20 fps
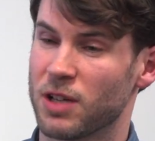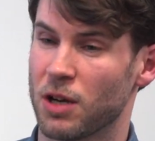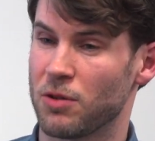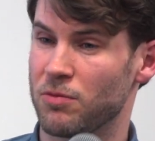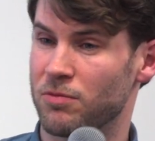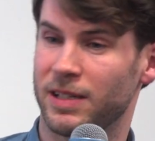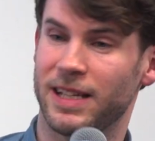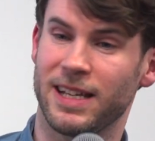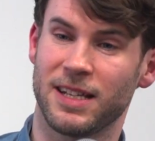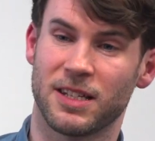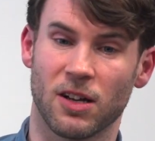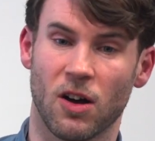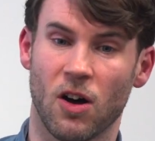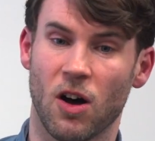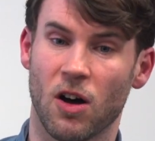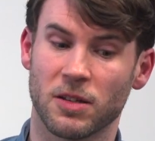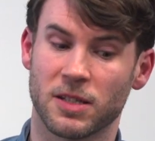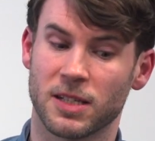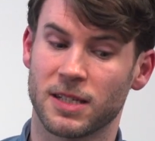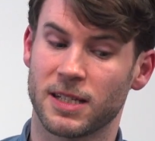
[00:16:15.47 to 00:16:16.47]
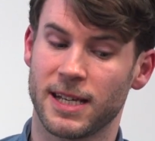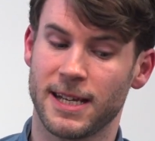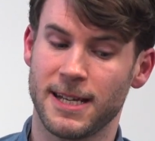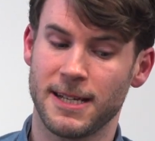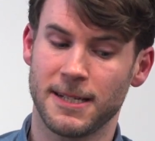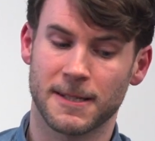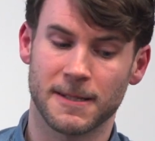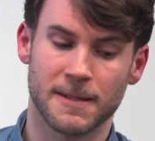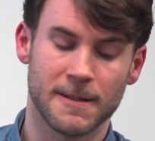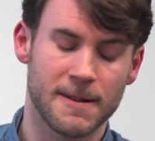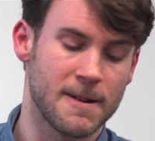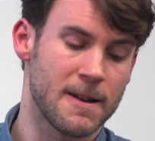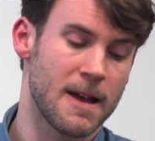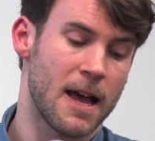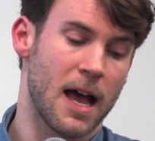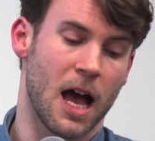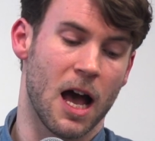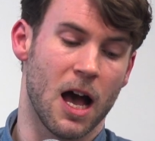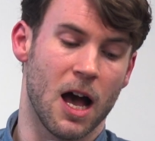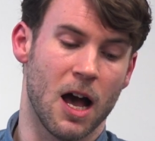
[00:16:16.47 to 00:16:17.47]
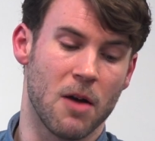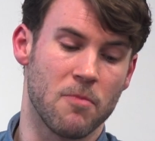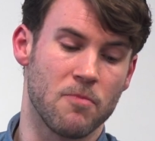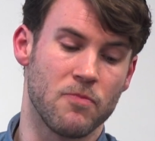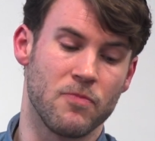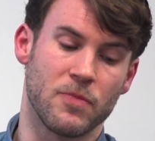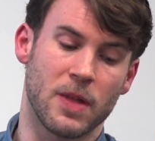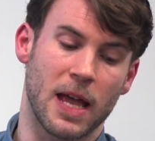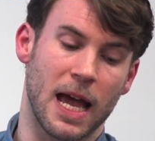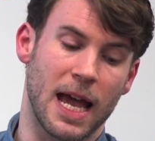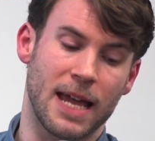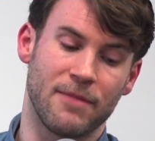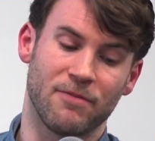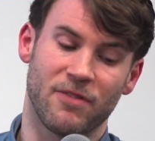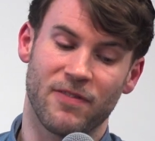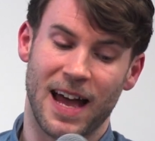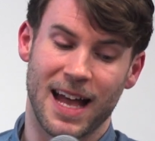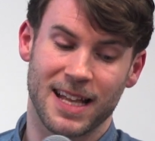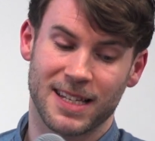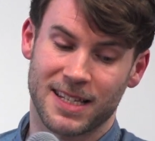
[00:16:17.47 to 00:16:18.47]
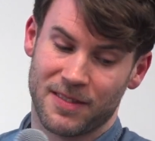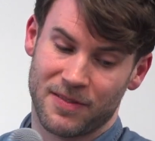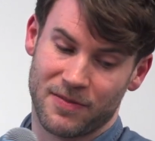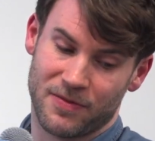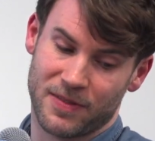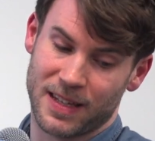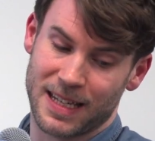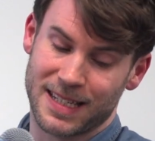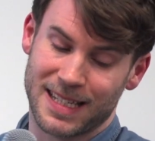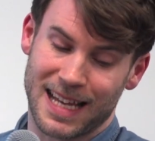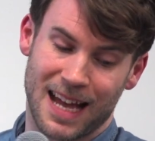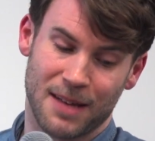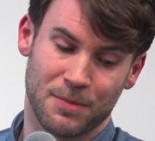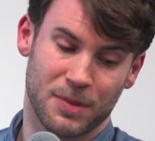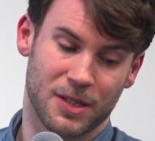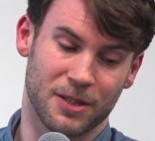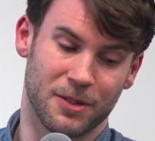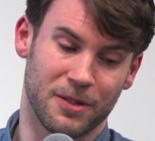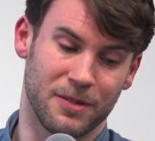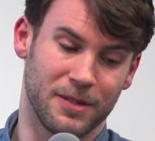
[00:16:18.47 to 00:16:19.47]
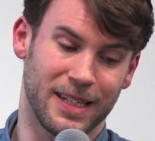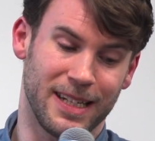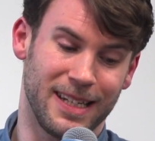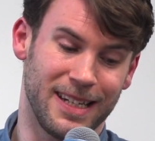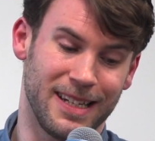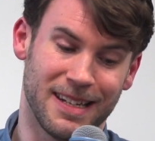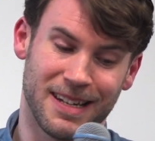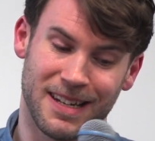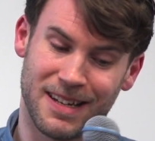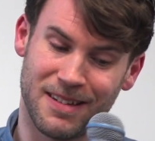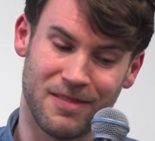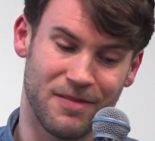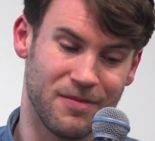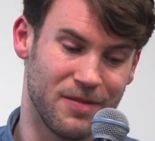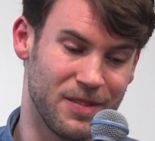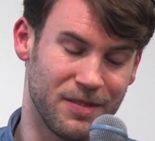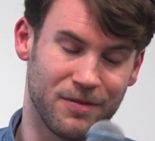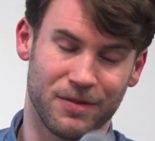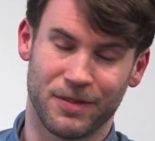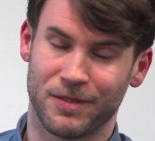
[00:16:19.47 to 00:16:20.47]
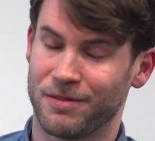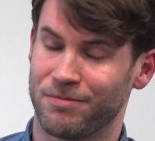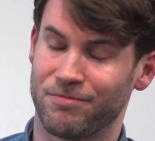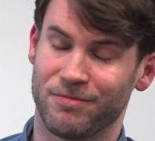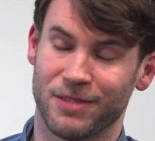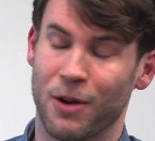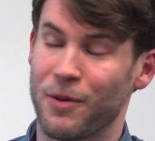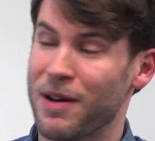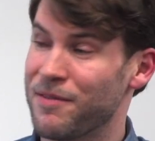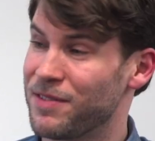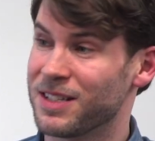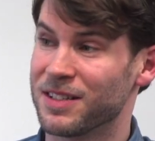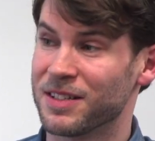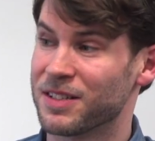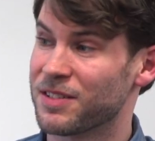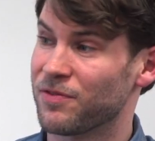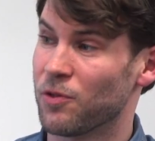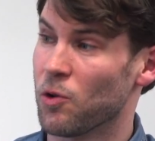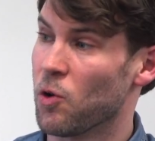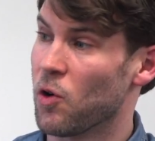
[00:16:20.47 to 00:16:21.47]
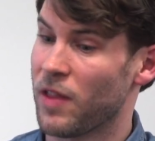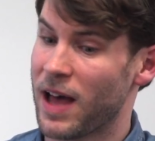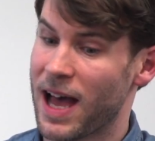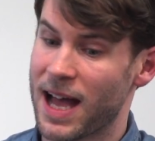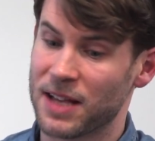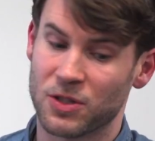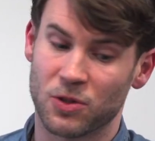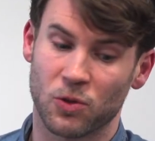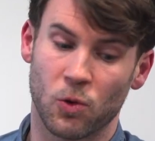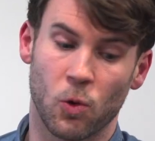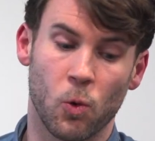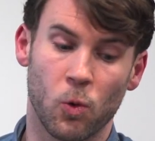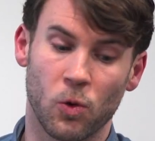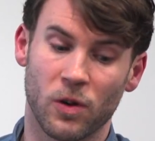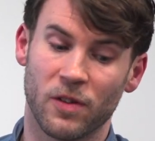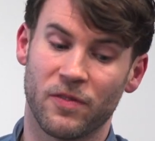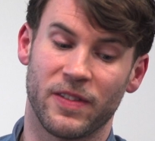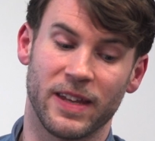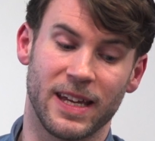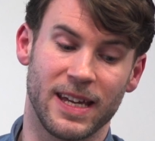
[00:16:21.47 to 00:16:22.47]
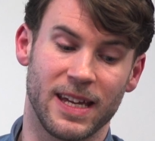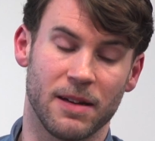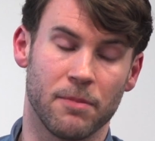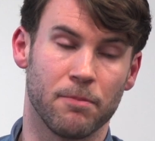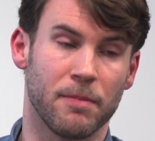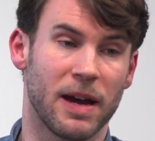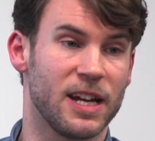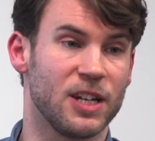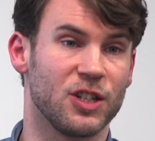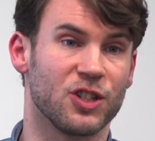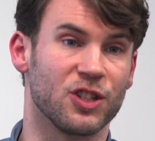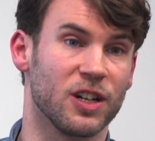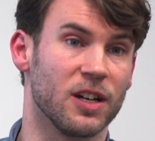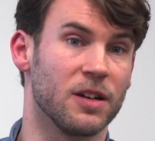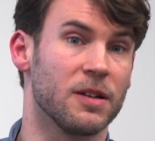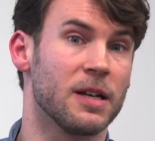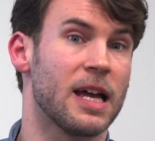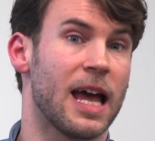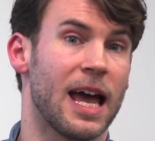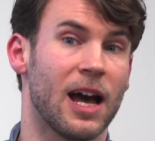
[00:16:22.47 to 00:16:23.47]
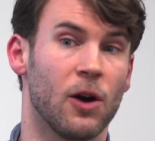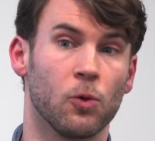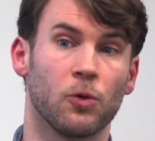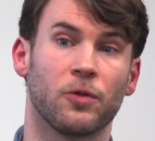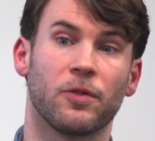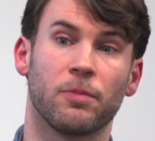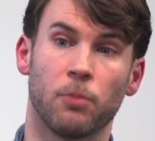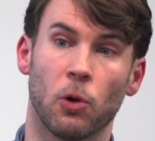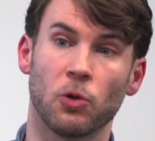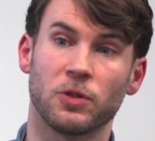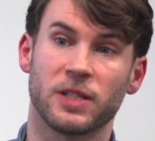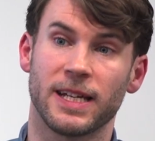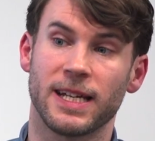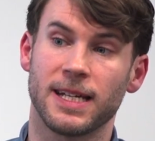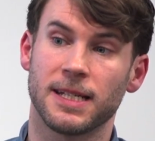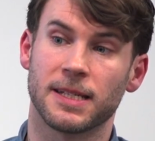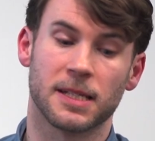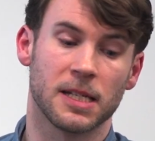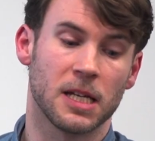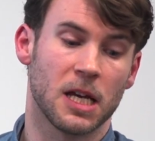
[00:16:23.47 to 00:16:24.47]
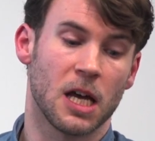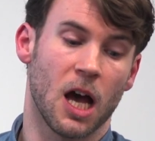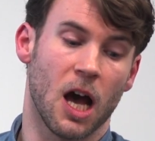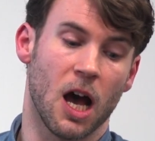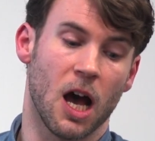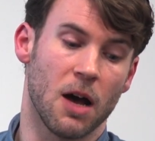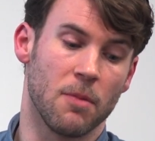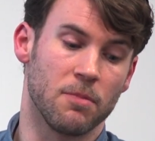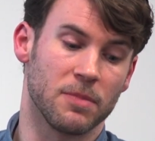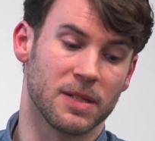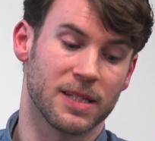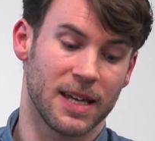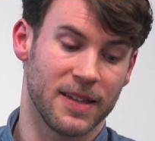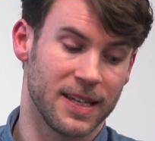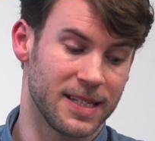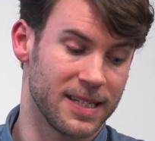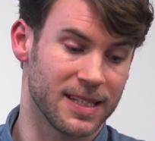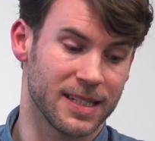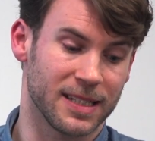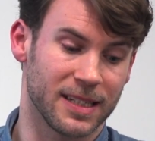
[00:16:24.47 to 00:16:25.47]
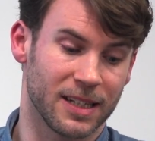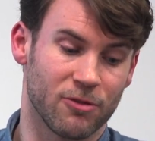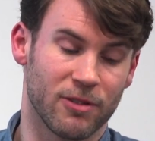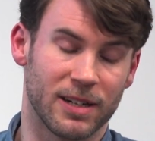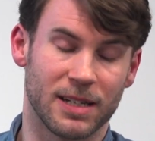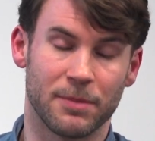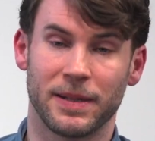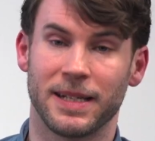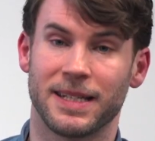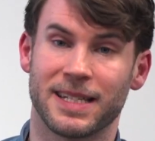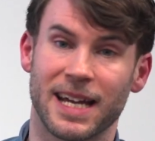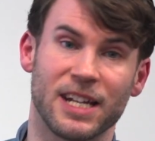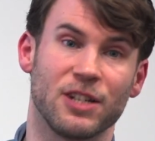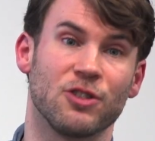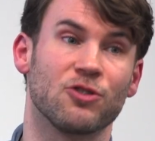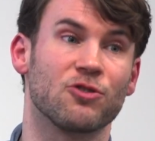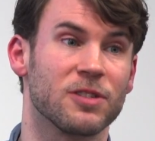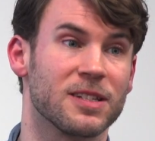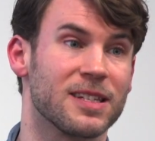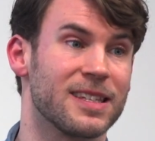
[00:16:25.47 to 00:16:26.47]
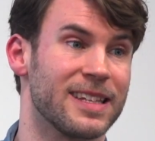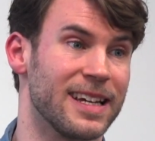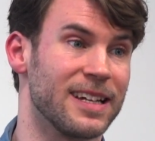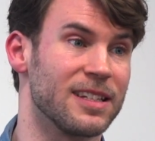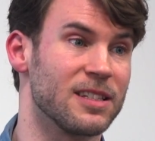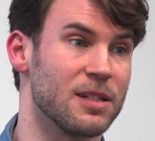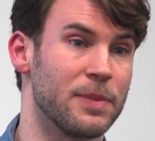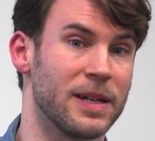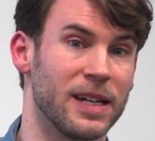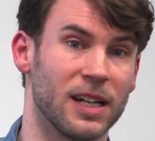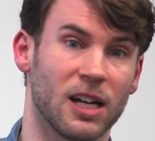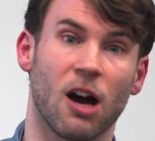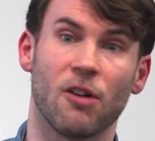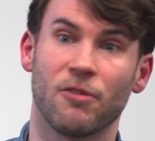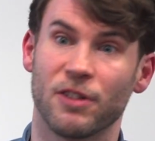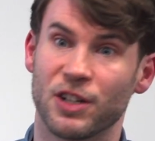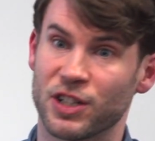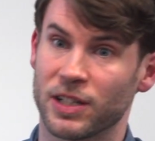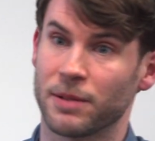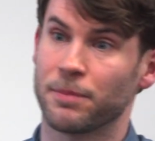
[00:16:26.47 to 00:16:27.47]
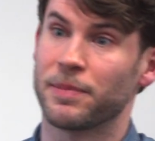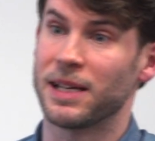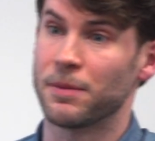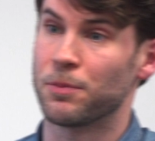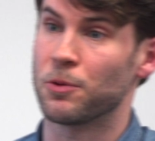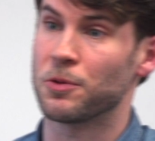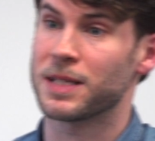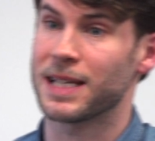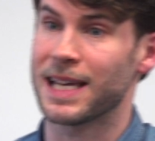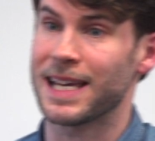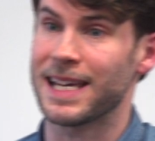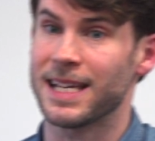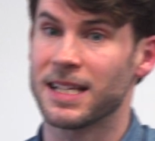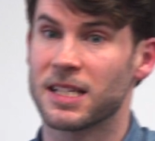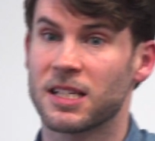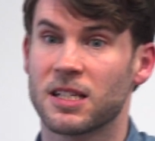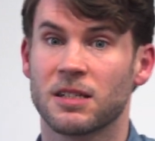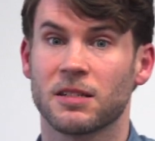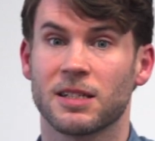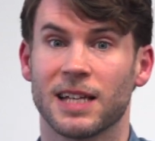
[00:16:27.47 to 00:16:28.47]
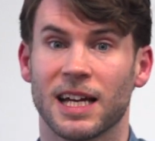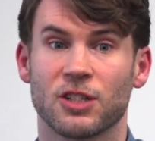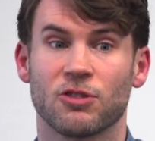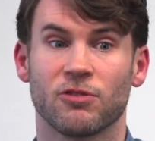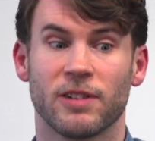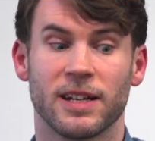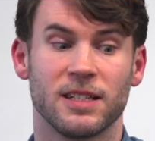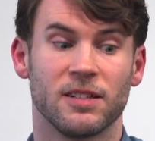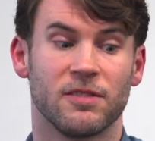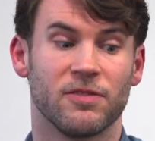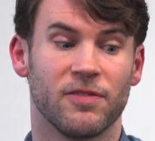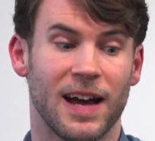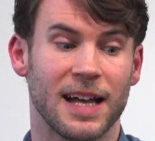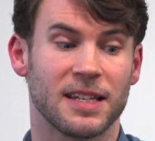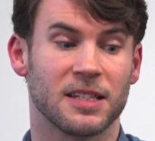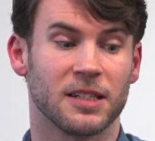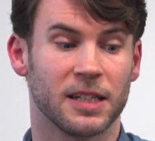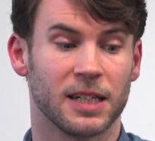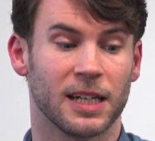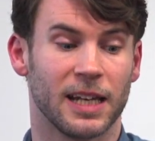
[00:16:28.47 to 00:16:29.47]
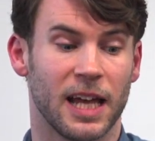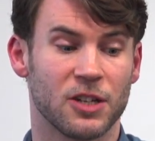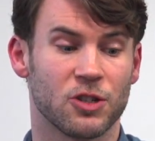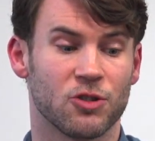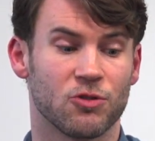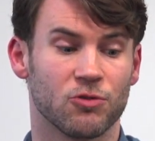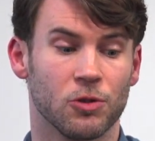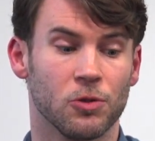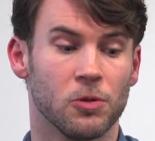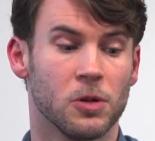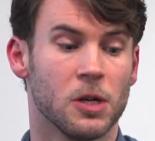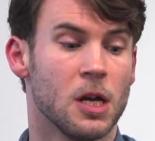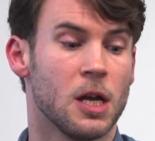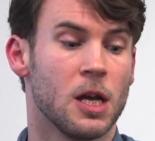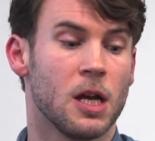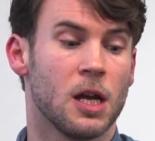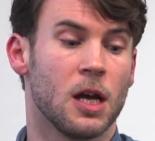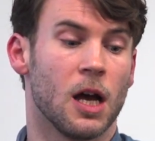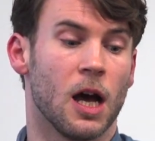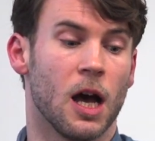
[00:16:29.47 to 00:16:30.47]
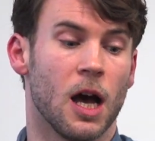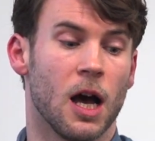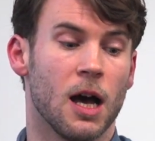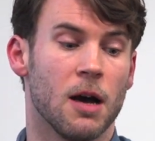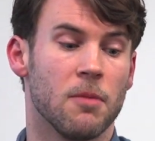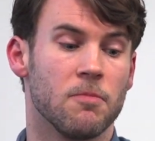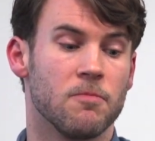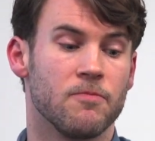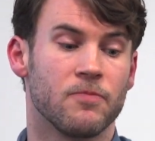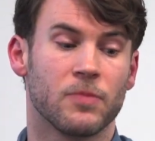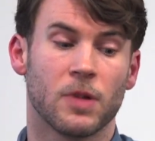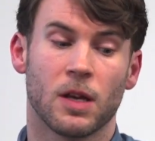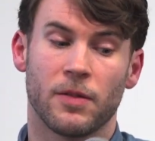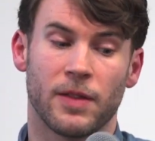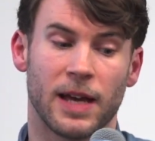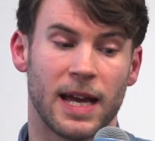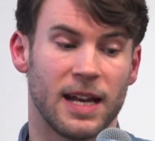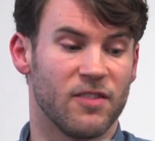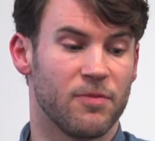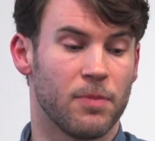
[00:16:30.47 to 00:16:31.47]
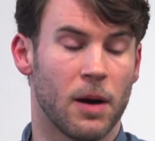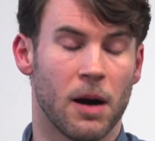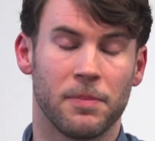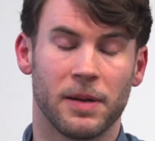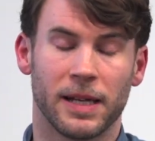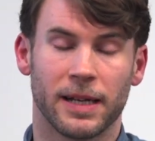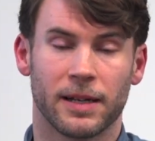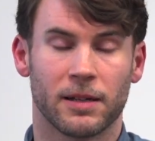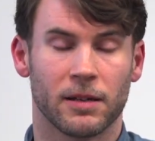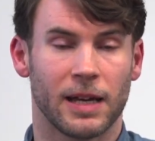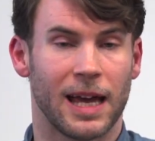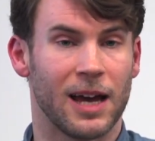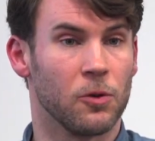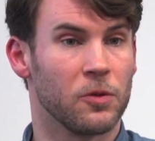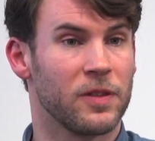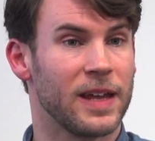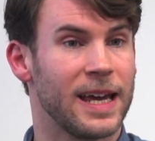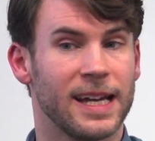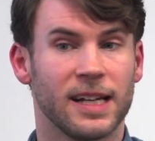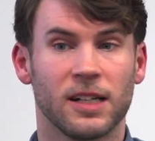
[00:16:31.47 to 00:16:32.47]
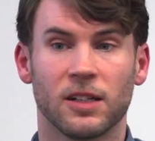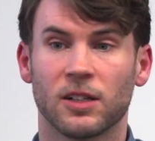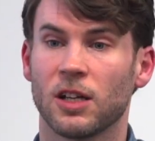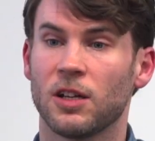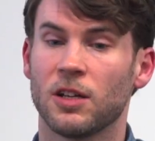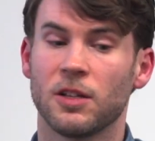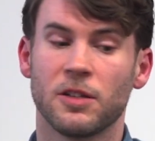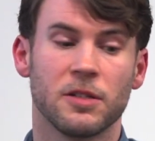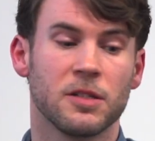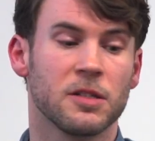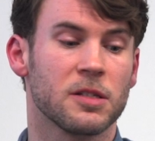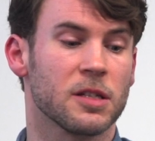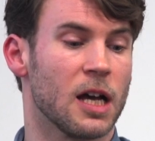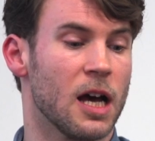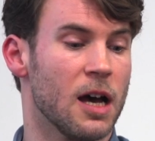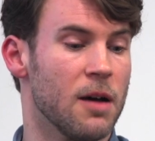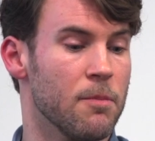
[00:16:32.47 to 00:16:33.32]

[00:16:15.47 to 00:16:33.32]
don't lead to heart disease. In fact, there's absolutely no evidence for that. All of the major health bodies say this is an incredibly dangerous thing to be encouraging people to eat saturated fat and cholesterol. The head of Public Health England,